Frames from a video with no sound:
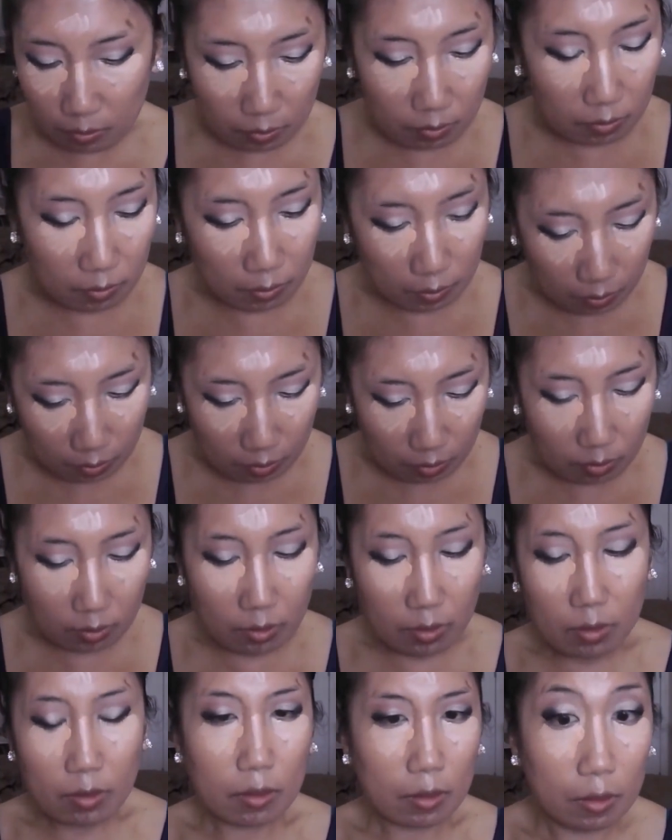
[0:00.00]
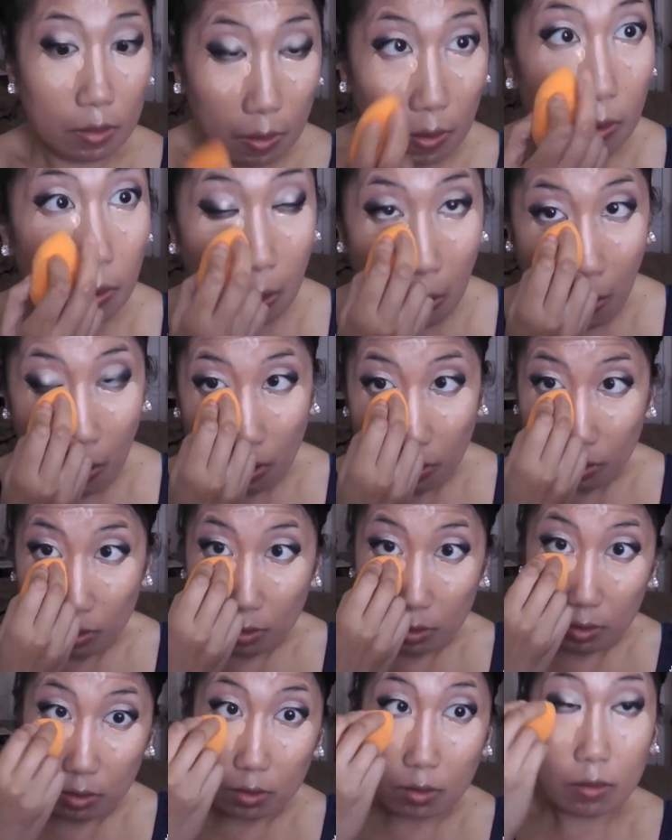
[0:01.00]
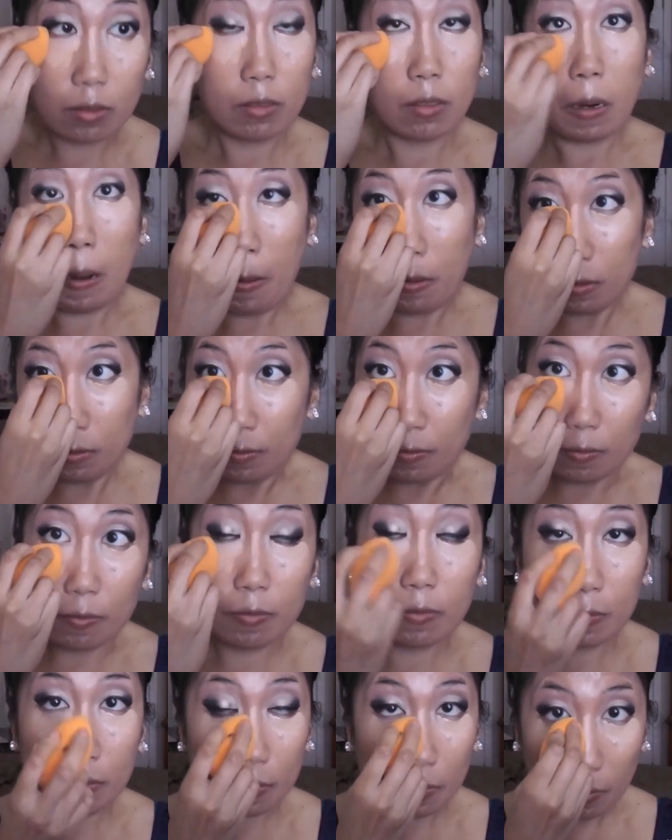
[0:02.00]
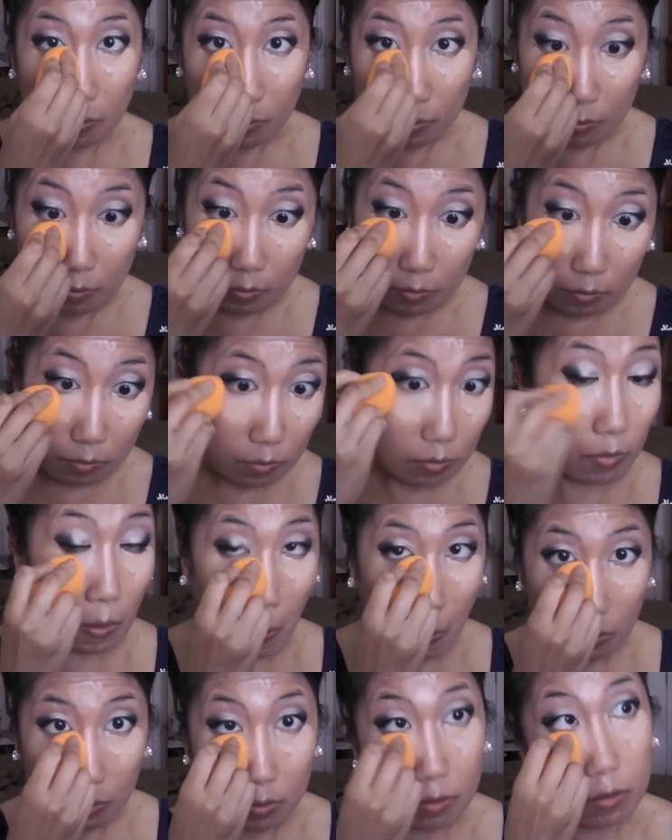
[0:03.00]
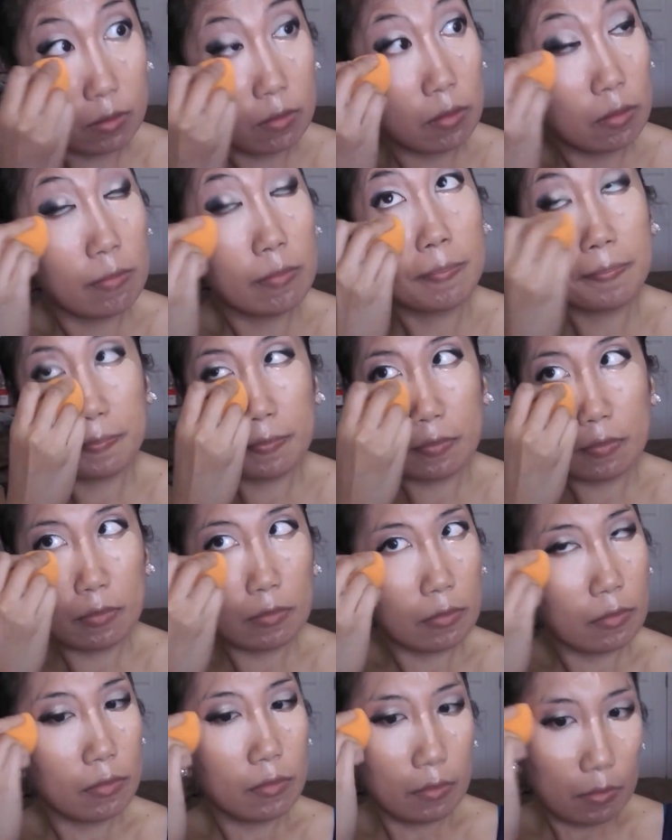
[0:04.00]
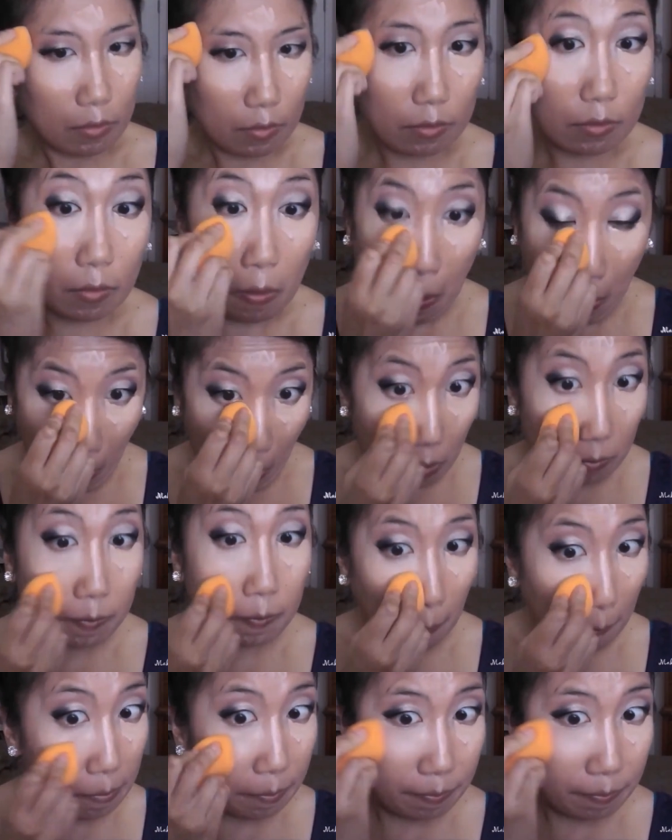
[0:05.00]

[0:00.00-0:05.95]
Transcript: the cupid bow, and my chin. And I'm going to blend that all out using the same complexion sponge from Real